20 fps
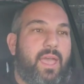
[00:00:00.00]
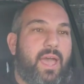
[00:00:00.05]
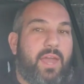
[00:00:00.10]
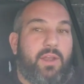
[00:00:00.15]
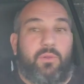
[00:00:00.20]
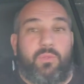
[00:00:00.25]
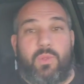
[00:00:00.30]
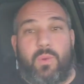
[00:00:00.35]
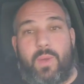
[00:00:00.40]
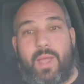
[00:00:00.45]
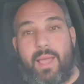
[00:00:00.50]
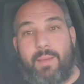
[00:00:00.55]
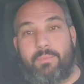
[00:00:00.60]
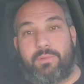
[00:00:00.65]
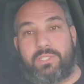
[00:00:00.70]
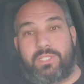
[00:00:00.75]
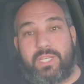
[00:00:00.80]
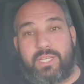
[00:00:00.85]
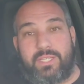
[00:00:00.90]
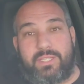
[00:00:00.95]
I don't know how
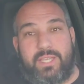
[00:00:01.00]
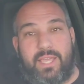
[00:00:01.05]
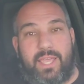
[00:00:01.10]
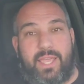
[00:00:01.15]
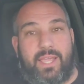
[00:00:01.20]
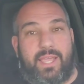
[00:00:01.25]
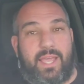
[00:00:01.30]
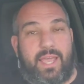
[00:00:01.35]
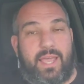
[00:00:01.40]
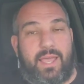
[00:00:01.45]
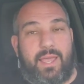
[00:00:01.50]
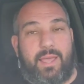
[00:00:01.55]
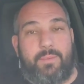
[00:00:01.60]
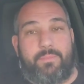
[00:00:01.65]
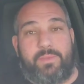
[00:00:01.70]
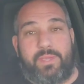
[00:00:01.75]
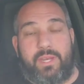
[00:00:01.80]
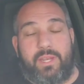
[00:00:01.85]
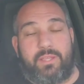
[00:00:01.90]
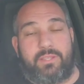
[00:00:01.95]
much it could take. I
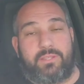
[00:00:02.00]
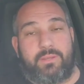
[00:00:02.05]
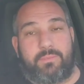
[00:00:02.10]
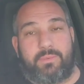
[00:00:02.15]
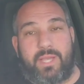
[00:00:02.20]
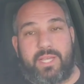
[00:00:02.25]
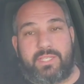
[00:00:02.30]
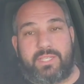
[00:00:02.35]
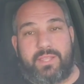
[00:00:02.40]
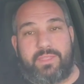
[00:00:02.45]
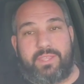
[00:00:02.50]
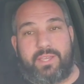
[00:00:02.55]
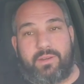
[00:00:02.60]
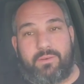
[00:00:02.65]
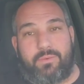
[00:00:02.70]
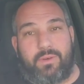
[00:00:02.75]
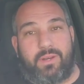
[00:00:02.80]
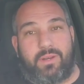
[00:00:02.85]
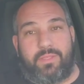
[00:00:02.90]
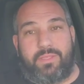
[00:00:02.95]
mean, some guys I think
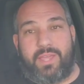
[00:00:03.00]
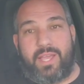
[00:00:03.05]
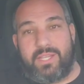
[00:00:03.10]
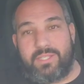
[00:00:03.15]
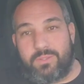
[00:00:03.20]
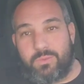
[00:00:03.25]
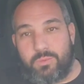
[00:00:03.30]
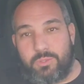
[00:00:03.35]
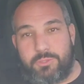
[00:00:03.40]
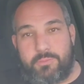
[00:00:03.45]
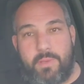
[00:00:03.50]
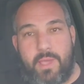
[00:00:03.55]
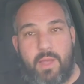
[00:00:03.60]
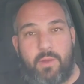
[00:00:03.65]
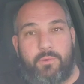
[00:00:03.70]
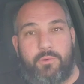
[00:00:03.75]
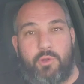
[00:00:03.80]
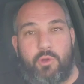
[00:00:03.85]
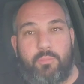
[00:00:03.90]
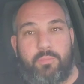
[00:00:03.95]
are running 1,000
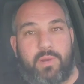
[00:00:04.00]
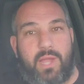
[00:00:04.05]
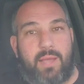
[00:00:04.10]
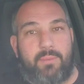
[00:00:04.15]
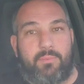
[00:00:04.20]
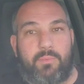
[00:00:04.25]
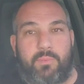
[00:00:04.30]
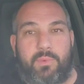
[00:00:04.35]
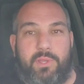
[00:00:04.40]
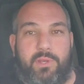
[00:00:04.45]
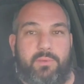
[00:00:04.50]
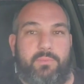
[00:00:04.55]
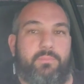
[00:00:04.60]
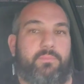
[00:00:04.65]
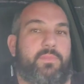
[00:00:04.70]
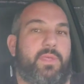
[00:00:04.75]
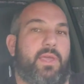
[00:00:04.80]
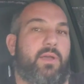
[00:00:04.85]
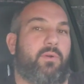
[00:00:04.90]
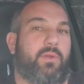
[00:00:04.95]
horsepower, no problem with
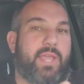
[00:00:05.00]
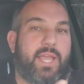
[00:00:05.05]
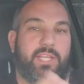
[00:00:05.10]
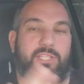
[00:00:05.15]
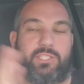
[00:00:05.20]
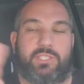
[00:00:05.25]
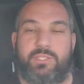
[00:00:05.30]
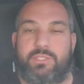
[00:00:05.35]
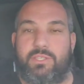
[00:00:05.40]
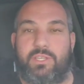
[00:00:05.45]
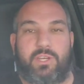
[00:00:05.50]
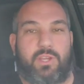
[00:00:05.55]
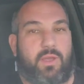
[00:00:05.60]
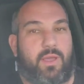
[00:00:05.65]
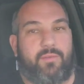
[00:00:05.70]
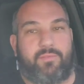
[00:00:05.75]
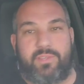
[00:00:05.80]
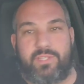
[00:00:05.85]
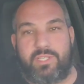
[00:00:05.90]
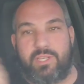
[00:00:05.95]
them. Hellcats, you know,
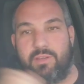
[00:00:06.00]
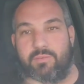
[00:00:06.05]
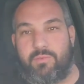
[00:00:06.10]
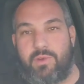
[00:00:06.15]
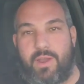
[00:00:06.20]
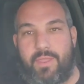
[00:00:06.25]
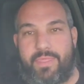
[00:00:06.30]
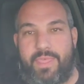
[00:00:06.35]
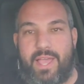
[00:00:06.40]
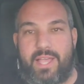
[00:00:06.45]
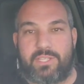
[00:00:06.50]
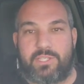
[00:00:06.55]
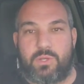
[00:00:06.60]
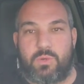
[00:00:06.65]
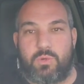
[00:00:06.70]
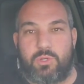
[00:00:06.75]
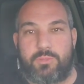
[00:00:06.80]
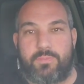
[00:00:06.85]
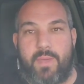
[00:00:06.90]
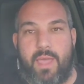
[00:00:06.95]
obviously can run 1,000
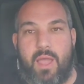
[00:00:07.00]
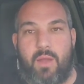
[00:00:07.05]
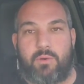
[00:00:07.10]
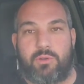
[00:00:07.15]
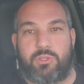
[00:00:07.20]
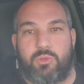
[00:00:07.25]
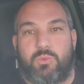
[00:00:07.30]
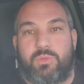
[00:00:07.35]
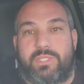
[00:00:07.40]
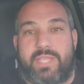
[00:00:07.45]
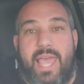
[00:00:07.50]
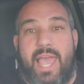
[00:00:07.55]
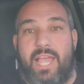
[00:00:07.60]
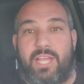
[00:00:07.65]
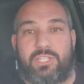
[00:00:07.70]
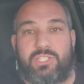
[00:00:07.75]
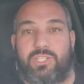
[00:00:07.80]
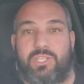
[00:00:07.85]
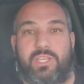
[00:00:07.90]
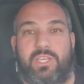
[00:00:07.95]
horsepower. So what's
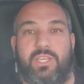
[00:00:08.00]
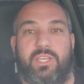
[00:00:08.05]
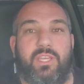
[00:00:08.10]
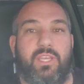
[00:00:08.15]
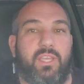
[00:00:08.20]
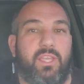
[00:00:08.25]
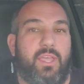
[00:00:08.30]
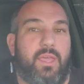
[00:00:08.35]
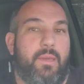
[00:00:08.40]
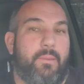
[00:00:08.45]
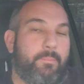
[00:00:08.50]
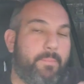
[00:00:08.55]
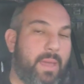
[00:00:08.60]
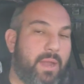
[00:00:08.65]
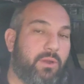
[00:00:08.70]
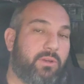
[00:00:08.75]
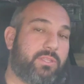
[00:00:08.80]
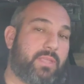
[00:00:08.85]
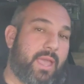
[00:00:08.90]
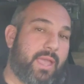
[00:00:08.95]
actually
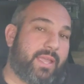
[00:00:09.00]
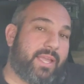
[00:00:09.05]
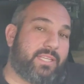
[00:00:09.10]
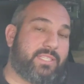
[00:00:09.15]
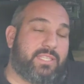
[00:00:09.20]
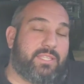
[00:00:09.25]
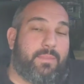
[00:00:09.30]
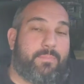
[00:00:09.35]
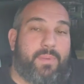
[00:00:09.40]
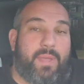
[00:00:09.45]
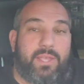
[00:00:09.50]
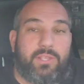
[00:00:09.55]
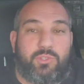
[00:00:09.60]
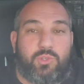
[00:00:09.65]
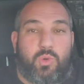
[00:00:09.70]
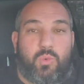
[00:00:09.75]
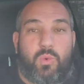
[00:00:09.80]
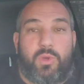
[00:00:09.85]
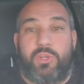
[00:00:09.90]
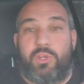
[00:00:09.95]
better? I guess it depends
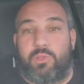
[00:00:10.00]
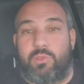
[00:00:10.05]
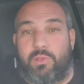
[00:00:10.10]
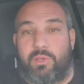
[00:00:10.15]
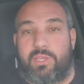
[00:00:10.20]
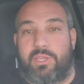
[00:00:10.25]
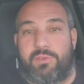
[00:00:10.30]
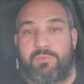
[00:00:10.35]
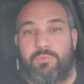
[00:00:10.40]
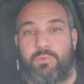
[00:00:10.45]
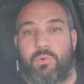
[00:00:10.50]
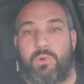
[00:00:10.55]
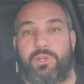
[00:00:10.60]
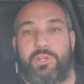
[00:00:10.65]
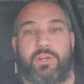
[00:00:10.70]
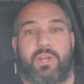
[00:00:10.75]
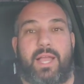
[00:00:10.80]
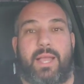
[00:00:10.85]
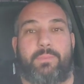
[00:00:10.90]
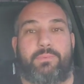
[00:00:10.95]
on what you're looking for and
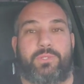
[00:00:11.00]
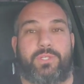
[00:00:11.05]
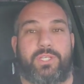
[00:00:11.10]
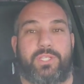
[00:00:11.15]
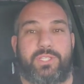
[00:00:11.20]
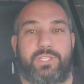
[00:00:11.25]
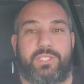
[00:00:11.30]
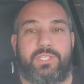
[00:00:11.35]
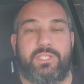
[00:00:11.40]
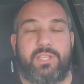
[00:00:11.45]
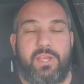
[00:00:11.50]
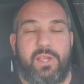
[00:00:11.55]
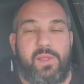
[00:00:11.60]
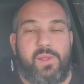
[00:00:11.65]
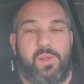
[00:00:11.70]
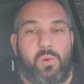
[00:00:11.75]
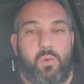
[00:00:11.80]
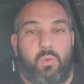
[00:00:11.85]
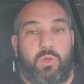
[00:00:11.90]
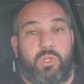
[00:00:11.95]
your options.
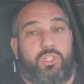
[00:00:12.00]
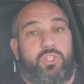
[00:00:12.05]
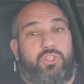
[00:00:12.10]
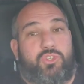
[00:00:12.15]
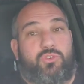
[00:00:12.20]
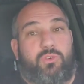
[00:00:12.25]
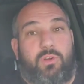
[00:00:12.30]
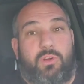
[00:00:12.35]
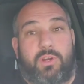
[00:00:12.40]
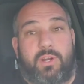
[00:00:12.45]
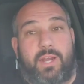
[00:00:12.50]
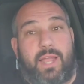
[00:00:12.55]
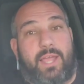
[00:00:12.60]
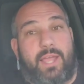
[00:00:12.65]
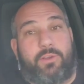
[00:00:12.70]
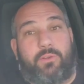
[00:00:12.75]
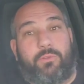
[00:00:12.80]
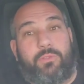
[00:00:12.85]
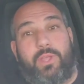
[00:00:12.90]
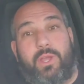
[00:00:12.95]
What's stronger?
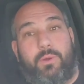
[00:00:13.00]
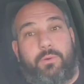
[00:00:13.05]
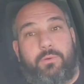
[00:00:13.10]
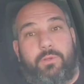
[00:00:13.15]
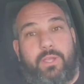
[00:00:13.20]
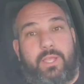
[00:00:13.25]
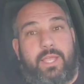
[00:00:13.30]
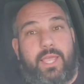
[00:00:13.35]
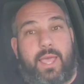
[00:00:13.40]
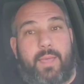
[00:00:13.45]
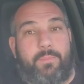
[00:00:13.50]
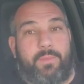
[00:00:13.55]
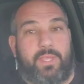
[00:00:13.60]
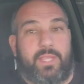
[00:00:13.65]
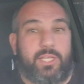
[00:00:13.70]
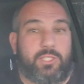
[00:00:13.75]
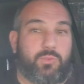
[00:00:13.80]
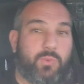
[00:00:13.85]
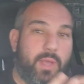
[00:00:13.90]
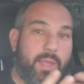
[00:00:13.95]
I don't know. Yeah, I mean,
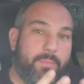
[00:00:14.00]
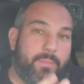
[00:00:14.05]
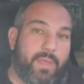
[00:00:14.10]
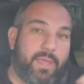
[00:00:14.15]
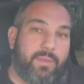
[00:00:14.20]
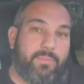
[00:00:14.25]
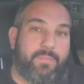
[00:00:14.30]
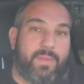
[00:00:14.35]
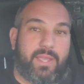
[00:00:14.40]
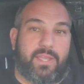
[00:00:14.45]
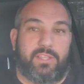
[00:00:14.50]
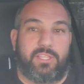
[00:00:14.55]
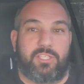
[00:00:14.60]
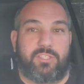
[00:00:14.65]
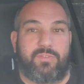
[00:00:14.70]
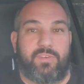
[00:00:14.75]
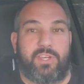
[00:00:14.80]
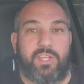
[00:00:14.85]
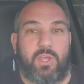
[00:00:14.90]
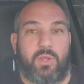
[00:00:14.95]
that's why I'm making
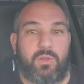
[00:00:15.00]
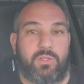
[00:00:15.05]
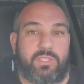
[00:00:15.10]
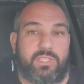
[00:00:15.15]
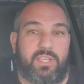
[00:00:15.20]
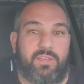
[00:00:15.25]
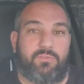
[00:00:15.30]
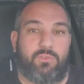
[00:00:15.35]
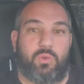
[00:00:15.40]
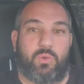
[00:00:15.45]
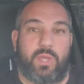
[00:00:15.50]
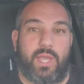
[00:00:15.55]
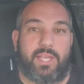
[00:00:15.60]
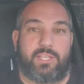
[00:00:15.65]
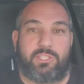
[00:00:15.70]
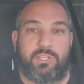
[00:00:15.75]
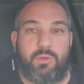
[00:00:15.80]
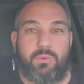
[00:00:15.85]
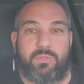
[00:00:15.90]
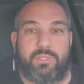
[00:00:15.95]
this video, to see if you
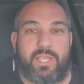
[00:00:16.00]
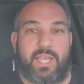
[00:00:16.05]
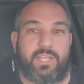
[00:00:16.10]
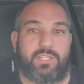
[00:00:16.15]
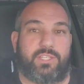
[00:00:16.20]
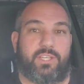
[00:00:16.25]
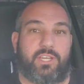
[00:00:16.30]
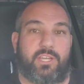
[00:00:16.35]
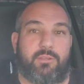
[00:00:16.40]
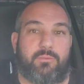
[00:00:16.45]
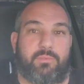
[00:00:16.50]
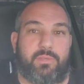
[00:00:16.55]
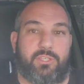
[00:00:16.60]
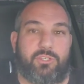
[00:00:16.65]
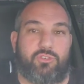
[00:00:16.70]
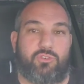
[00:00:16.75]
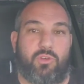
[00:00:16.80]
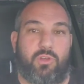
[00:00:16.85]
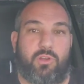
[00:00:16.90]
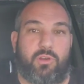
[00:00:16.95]
guys know what's actually going to be
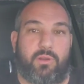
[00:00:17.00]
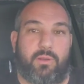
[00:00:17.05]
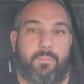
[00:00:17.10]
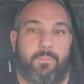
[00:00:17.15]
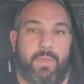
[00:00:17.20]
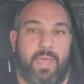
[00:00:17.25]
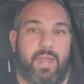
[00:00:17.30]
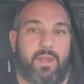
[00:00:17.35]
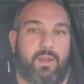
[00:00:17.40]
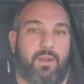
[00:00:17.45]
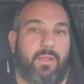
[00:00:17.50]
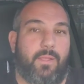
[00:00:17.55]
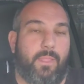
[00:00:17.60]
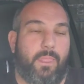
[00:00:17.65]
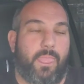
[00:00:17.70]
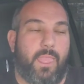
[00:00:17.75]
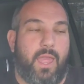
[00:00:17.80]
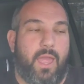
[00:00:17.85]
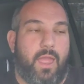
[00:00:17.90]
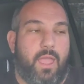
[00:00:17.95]
stronger and better.
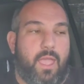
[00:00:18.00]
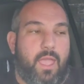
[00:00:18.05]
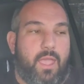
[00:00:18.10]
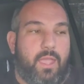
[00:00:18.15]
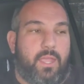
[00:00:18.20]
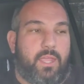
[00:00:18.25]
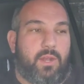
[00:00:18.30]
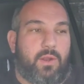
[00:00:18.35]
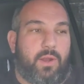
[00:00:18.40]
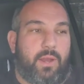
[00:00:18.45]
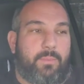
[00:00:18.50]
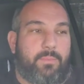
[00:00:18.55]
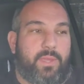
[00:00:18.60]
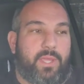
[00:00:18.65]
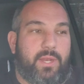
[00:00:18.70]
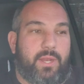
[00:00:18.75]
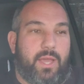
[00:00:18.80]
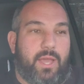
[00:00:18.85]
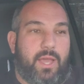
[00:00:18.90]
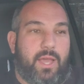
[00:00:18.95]
You know what I
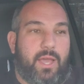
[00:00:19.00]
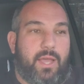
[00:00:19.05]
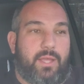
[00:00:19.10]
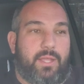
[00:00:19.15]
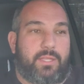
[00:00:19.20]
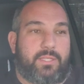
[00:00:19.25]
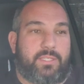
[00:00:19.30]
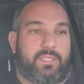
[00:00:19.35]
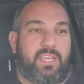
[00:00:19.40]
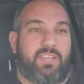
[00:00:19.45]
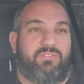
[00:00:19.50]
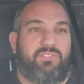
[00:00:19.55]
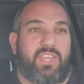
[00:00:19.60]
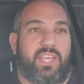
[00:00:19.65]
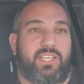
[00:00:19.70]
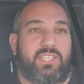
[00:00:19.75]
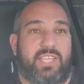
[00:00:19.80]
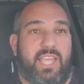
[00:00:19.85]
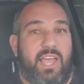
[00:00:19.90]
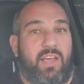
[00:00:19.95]
mean? Steve
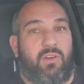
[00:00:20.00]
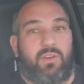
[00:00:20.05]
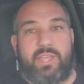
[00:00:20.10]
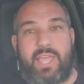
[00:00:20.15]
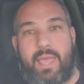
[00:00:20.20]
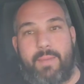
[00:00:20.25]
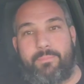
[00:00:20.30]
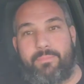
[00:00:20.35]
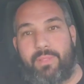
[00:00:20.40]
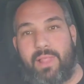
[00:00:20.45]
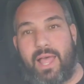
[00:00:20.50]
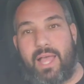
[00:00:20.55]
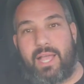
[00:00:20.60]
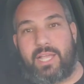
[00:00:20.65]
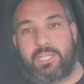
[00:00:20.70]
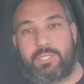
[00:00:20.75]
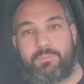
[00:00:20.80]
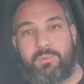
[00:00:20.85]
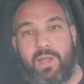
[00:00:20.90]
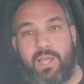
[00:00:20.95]
thinks the Hellcat
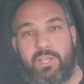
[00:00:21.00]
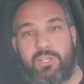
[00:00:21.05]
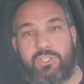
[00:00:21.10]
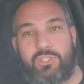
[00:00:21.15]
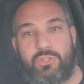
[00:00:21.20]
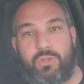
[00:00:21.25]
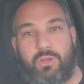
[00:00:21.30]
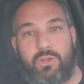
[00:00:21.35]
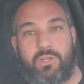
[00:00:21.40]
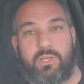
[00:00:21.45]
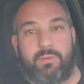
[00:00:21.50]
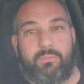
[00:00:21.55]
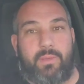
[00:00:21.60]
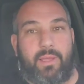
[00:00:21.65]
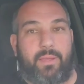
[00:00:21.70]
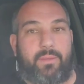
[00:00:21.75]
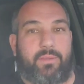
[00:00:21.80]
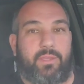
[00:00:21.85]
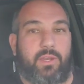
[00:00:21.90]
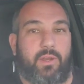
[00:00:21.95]
block is probably stronger.
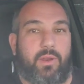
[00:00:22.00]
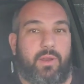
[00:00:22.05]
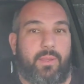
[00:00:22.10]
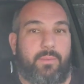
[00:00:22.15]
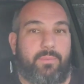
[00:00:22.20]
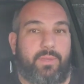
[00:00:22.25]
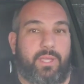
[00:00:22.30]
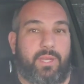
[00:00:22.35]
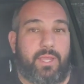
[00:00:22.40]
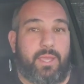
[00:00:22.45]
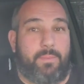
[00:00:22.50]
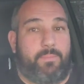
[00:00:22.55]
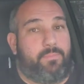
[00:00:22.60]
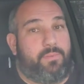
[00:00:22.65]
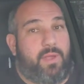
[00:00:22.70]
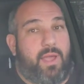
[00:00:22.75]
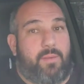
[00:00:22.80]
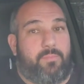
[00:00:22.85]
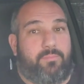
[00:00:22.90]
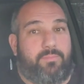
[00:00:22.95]
You know what I mean? It
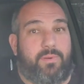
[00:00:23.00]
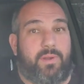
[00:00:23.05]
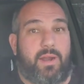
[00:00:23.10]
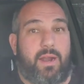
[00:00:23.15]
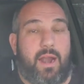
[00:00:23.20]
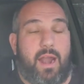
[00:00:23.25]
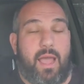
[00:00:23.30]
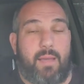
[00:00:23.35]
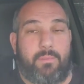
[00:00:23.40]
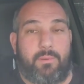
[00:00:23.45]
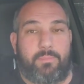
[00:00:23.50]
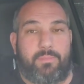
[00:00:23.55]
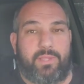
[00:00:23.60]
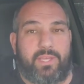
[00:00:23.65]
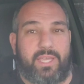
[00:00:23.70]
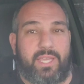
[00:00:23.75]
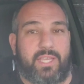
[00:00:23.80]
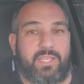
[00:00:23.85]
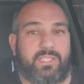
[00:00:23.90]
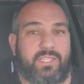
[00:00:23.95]

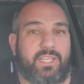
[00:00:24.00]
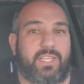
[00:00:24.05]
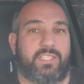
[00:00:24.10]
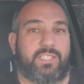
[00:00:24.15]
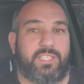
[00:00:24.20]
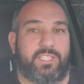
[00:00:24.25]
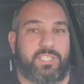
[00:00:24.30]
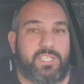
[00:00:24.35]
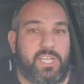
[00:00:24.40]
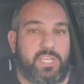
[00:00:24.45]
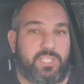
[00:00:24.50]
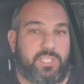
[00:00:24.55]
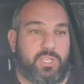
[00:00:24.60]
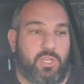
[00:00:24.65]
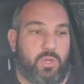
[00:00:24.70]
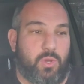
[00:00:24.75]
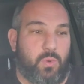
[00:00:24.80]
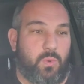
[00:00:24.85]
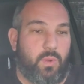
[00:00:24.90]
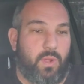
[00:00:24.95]
probably is. It is a
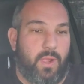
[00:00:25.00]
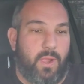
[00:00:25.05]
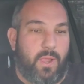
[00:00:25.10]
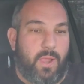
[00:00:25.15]
6.2.